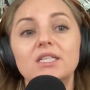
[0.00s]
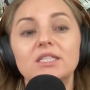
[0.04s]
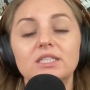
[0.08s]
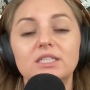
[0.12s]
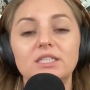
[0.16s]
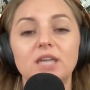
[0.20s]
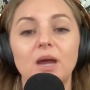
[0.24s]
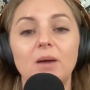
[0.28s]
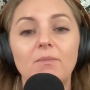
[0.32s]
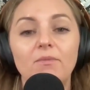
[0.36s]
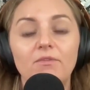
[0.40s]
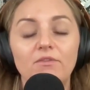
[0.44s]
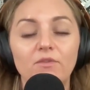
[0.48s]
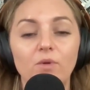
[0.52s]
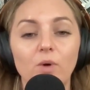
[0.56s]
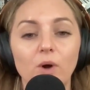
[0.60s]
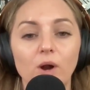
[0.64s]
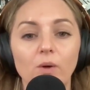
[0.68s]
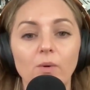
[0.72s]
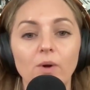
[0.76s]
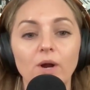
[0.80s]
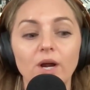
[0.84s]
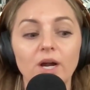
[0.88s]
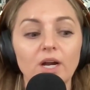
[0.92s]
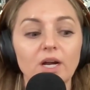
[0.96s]
step
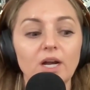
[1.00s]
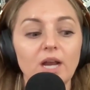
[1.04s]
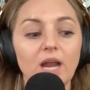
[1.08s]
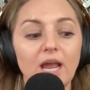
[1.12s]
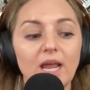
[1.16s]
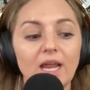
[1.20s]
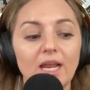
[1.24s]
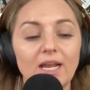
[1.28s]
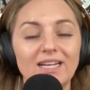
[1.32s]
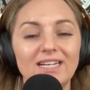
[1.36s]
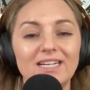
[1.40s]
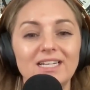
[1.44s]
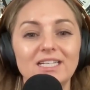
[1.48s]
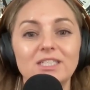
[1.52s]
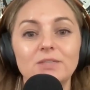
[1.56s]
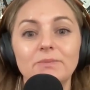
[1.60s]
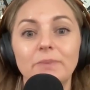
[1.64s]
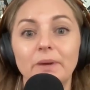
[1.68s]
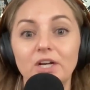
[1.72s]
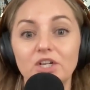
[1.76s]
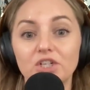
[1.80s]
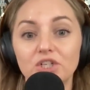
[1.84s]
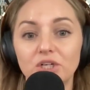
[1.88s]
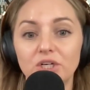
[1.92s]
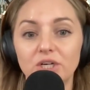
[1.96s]
forward, and
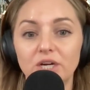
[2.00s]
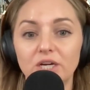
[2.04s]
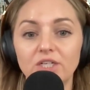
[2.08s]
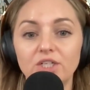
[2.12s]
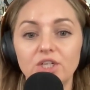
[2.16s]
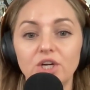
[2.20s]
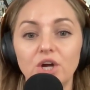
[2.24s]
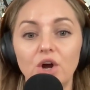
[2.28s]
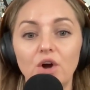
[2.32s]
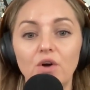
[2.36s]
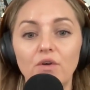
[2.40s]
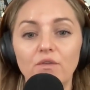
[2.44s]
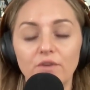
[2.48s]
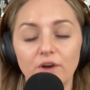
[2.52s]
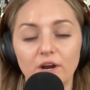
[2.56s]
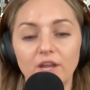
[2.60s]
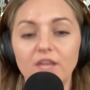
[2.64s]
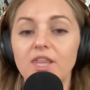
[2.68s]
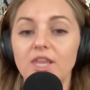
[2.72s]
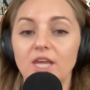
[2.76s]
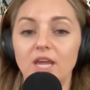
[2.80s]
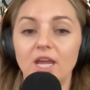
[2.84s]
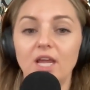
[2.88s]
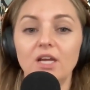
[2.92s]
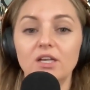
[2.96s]
especially not to
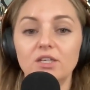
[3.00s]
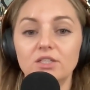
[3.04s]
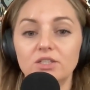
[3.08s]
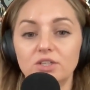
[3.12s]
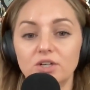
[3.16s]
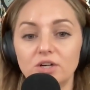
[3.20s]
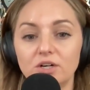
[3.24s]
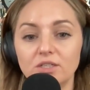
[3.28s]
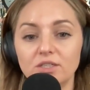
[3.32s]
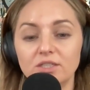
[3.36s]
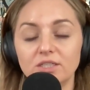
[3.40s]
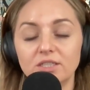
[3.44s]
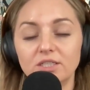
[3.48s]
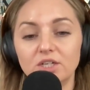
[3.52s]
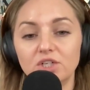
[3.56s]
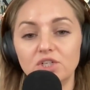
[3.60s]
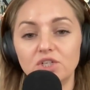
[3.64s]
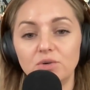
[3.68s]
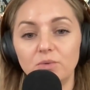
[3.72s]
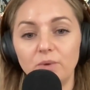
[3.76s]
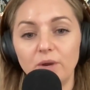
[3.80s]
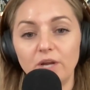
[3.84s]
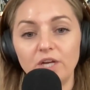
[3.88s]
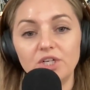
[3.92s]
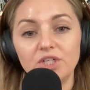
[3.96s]
overthink certain
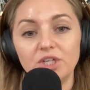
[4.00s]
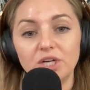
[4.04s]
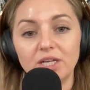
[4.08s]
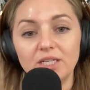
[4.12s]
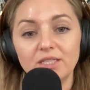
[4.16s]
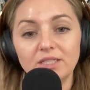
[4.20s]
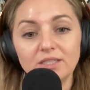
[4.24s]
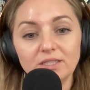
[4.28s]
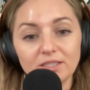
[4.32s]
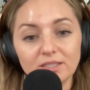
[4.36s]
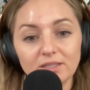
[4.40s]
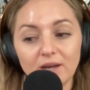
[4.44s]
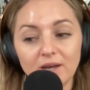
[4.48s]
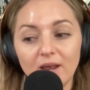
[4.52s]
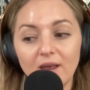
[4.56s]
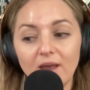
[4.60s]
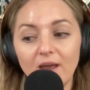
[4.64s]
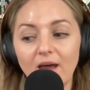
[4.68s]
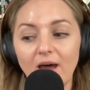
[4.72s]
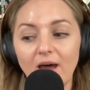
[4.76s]
situations.